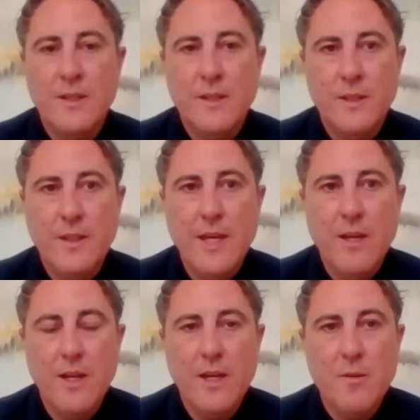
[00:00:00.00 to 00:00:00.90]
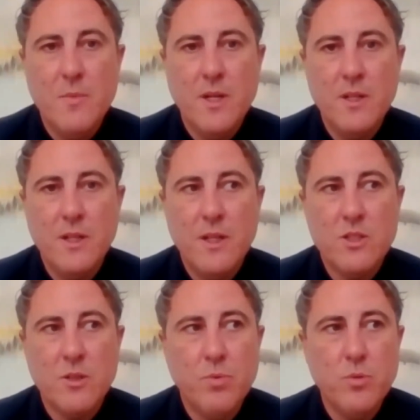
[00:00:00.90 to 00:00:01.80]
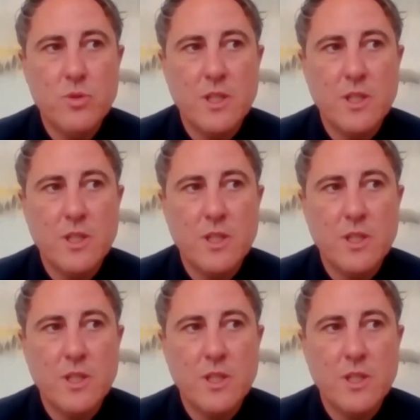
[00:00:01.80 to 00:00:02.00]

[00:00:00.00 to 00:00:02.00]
Yeah, I suppose